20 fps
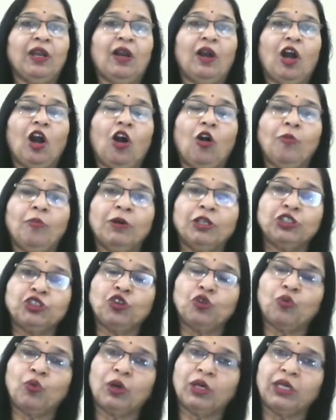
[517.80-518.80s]
How much of
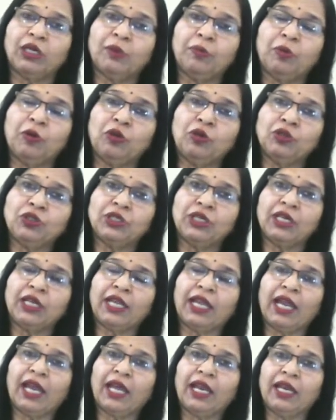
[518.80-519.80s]
water pollution
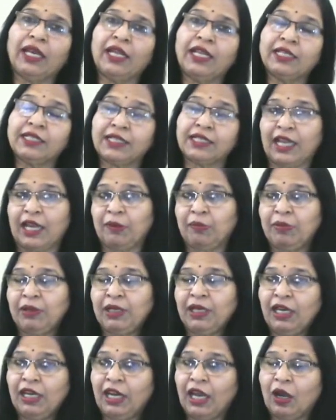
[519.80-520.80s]
can be
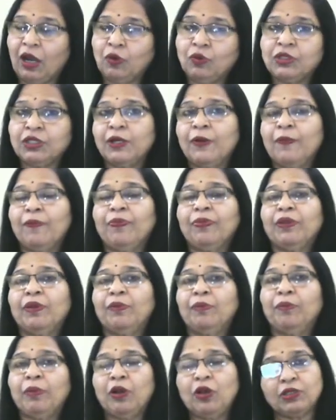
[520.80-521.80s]
allowed,
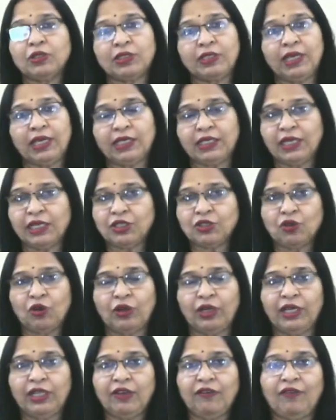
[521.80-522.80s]
because data is
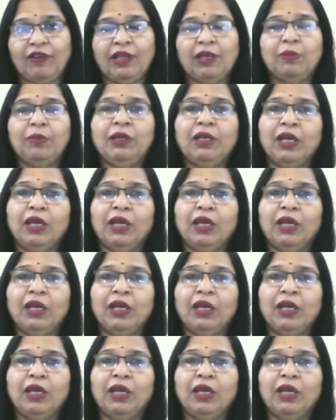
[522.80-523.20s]
already available.